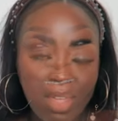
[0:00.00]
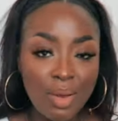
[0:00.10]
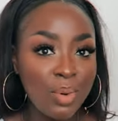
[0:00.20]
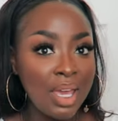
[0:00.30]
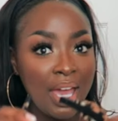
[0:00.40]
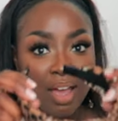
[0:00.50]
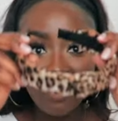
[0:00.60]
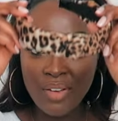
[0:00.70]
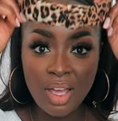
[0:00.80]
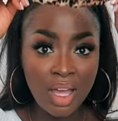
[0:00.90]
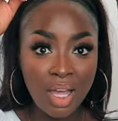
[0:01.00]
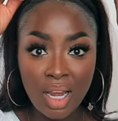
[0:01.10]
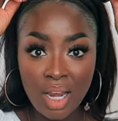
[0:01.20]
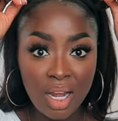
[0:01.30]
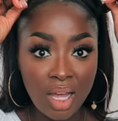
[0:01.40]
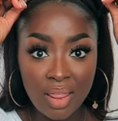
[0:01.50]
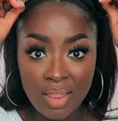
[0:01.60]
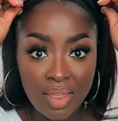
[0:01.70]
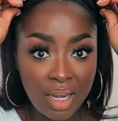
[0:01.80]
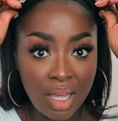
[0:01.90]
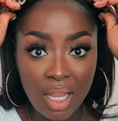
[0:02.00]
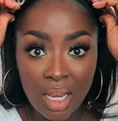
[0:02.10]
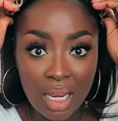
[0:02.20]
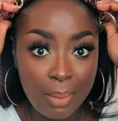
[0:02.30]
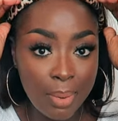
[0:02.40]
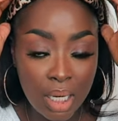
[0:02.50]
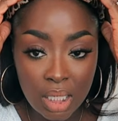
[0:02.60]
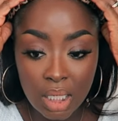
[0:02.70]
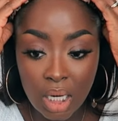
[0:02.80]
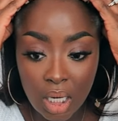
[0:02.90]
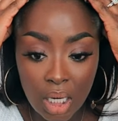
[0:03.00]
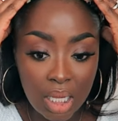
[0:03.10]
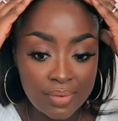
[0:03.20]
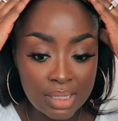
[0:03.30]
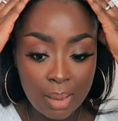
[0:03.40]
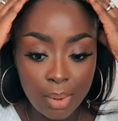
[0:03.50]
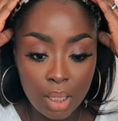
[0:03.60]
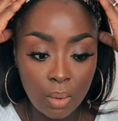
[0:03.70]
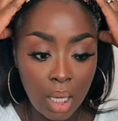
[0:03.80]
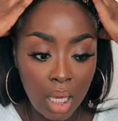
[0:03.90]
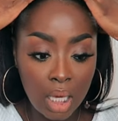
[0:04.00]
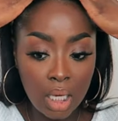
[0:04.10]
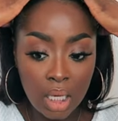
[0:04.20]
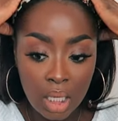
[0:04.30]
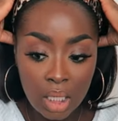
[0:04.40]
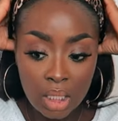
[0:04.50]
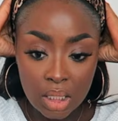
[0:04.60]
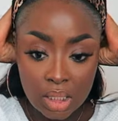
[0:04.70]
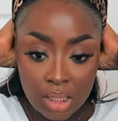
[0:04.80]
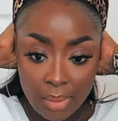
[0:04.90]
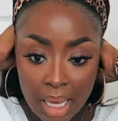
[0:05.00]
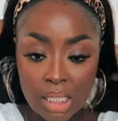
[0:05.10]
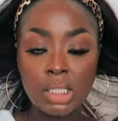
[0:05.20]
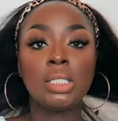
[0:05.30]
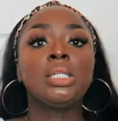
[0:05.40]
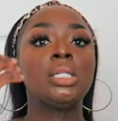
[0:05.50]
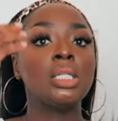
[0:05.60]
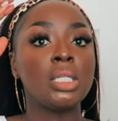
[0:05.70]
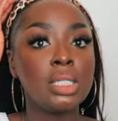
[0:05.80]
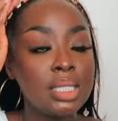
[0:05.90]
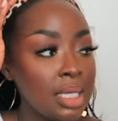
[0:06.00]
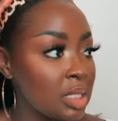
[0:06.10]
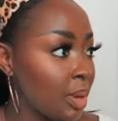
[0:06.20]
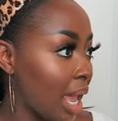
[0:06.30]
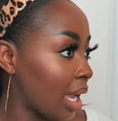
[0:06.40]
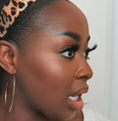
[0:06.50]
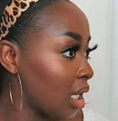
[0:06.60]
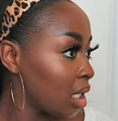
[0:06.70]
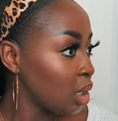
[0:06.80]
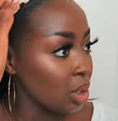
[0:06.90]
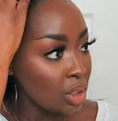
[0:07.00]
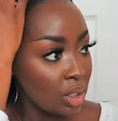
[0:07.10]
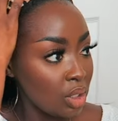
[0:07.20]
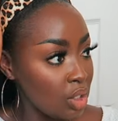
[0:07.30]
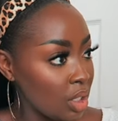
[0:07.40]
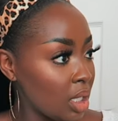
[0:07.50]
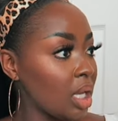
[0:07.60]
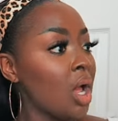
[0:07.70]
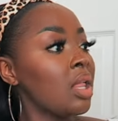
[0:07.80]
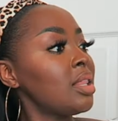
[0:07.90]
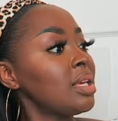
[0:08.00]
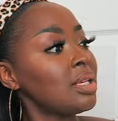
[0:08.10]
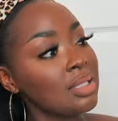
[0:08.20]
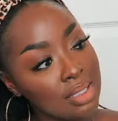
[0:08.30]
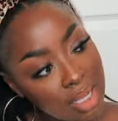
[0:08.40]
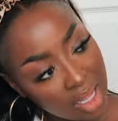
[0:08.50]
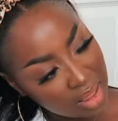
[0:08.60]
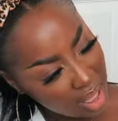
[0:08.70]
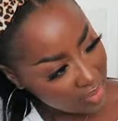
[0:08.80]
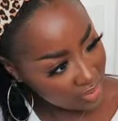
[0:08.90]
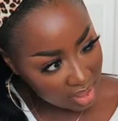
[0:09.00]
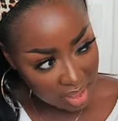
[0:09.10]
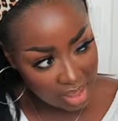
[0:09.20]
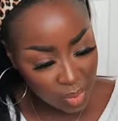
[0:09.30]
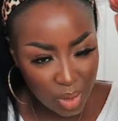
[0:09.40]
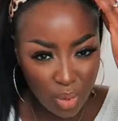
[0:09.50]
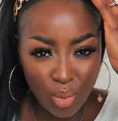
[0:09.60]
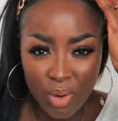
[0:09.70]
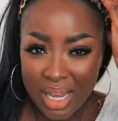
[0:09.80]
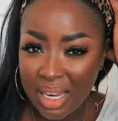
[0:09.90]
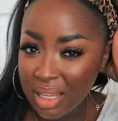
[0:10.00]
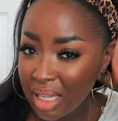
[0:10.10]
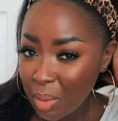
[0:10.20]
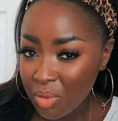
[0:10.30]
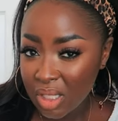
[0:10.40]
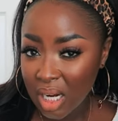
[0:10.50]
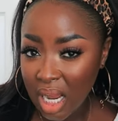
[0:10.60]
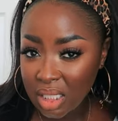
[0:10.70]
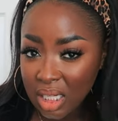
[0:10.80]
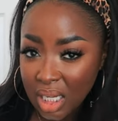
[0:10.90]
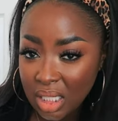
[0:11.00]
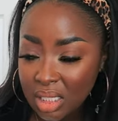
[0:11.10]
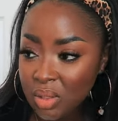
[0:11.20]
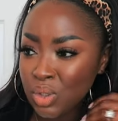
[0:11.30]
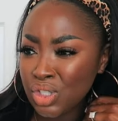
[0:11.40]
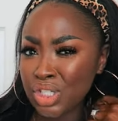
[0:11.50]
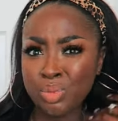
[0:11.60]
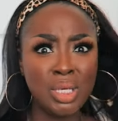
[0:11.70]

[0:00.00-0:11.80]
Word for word: Then we have none other than leopard. Your girl loves leopard, okay? This is a must. This is a 6-pack. So you know you're gonna get all of these. Love this with a red lip for the holidays or just